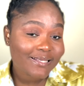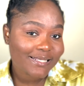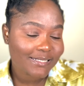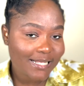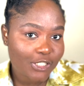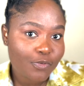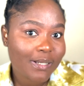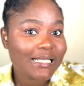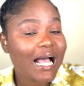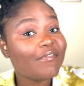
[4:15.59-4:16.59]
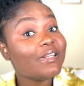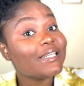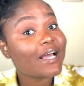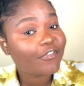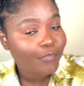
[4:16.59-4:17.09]
is that you must have
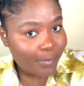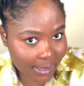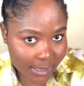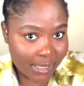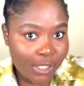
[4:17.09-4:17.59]
enough money